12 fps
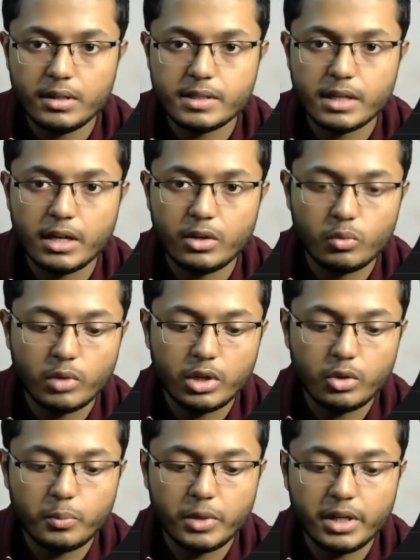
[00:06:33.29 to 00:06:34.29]
Let's say I don't
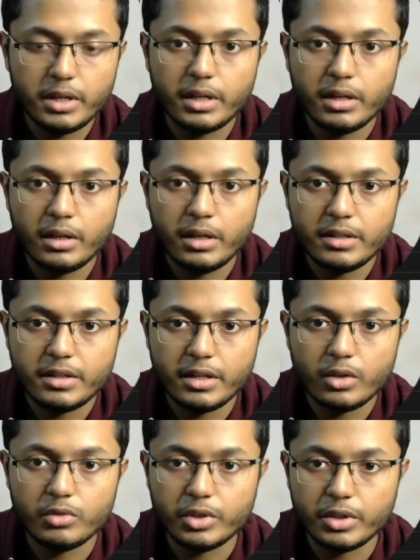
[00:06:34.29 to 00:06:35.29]
want to print
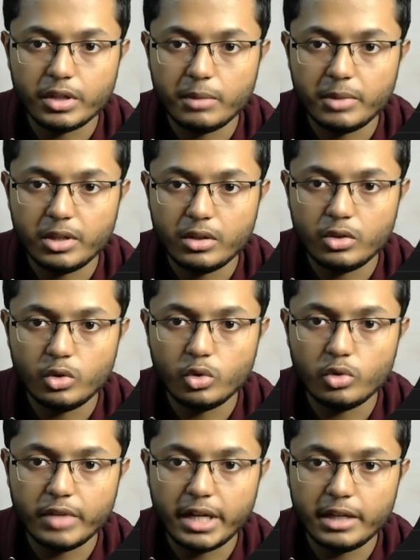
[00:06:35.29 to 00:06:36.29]
anything over here. I mean,
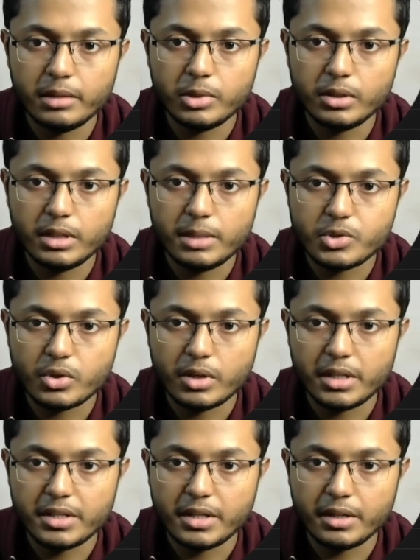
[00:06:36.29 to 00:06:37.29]
no variable names
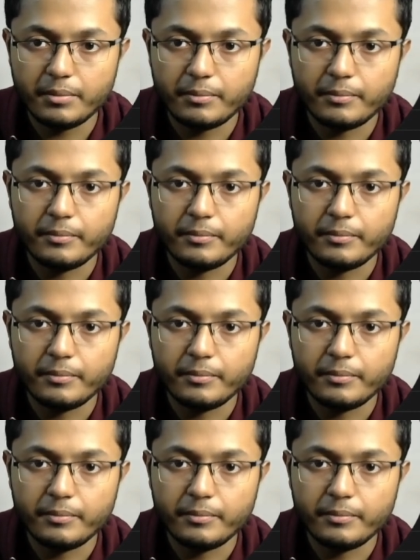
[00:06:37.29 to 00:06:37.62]
or anything.